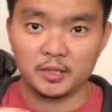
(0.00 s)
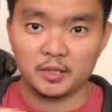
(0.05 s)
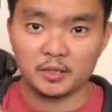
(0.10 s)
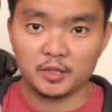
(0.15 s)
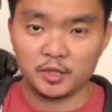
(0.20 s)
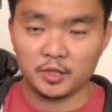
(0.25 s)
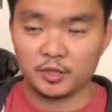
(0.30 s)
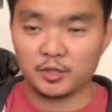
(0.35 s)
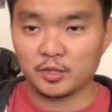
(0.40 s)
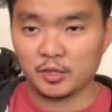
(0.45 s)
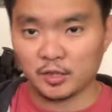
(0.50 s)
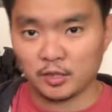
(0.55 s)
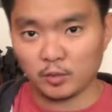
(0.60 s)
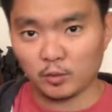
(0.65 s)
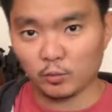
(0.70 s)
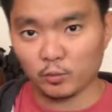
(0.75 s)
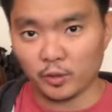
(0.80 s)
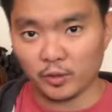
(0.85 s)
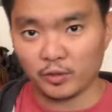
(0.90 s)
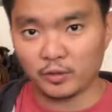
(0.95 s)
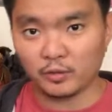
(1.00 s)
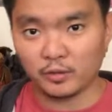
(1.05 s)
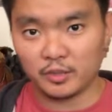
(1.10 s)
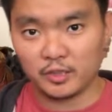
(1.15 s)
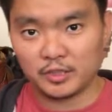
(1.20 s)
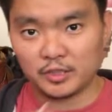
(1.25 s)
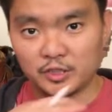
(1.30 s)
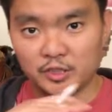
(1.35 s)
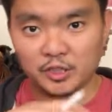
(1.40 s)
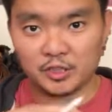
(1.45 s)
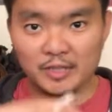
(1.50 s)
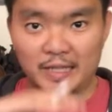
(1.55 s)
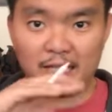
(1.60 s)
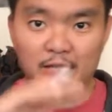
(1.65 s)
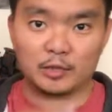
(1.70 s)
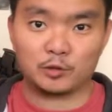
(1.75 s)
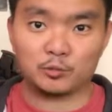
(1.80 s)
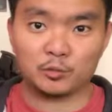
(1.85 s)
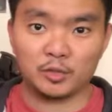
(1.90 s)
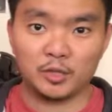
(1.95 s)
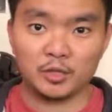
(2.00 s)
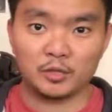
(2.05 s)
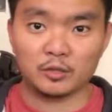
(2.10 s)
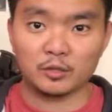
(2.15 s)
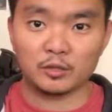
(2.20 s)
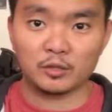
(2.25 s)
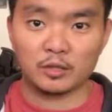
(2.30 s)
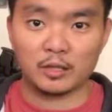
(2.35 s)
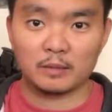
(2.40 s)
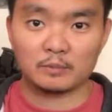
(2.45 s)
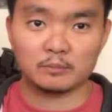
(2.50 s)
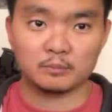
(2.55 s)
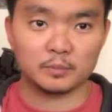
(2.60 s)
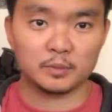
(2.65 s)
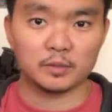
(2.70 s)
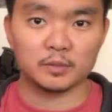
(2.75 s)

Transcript: this weathering is just actually on top